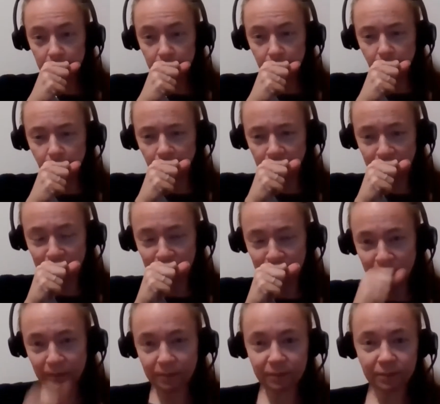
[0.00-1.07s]

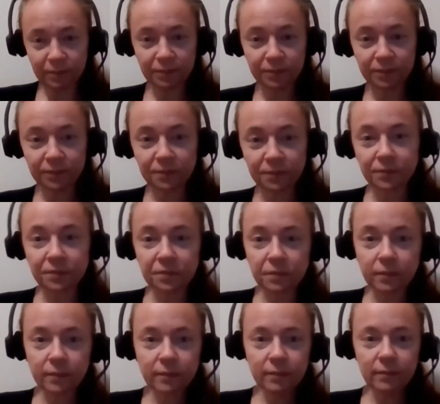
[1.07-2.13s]

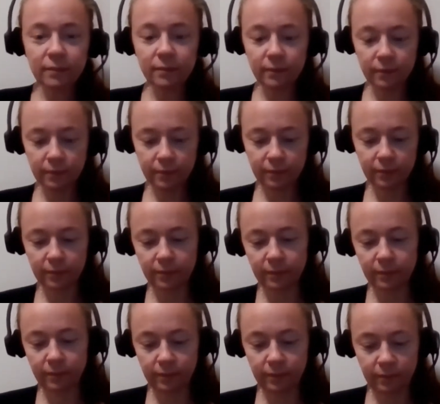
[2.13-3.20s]

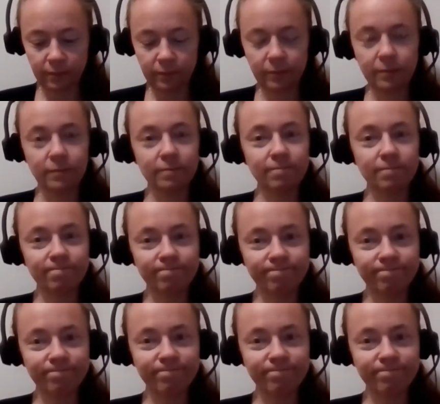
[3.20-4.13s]
This person isn't speaking.